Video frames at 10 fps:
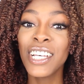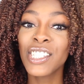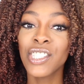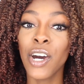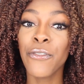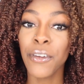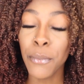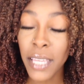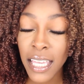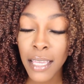So for
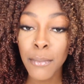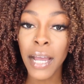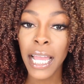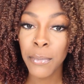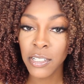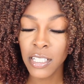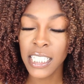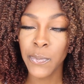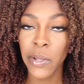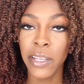me, my personal
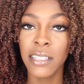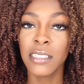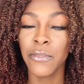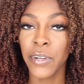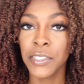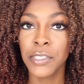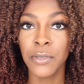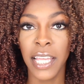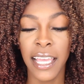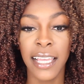experience, the first 2
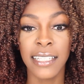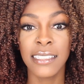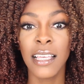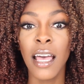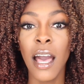days,